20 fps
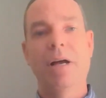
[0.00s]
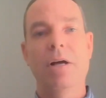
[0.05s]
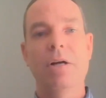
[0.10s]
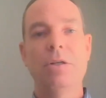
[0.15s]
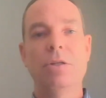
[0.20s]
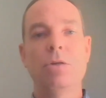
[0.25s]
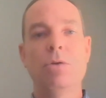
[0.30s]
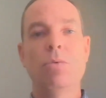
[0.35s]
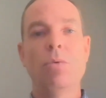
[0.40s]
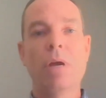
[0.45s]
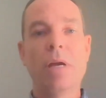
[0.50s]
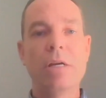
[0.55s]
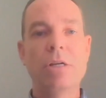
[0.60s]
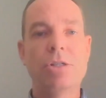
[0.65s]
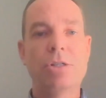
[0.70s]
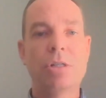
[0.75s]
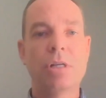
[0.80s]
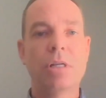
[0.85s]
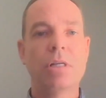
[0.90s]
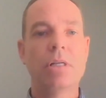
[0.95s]

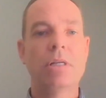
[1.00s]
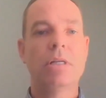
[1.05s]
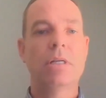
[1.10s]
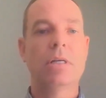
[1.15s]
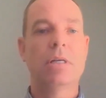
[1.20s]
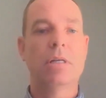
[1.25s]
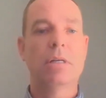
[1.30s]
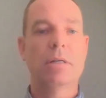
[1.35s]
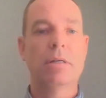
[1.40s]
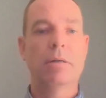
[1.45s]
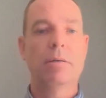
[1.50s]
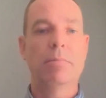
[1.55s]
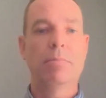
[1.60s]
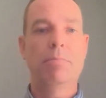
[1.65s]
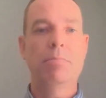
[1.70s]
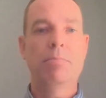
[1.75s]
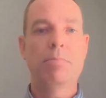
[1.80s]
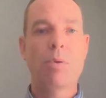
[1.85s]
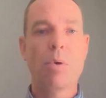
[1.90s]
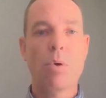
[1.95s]
evaluation
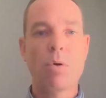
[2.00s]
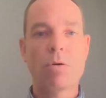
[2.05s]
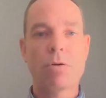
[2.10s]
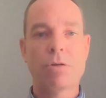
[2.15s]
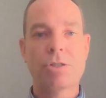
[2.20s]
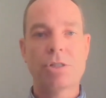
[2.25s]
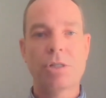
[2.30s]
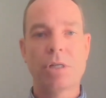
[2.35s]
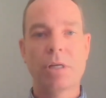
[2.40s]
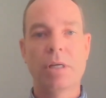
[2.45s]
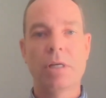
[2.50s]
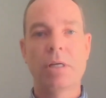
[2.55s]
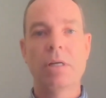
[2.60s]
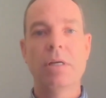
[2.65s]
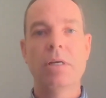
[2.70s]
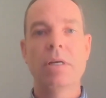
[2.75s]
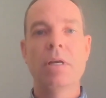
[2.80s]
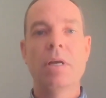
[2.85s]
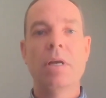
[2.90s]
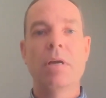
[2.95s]

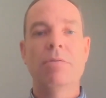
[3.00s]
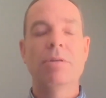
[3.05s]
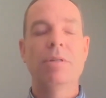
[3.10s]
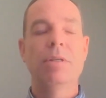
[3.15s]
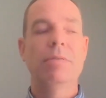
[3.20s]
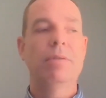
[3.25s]
portion.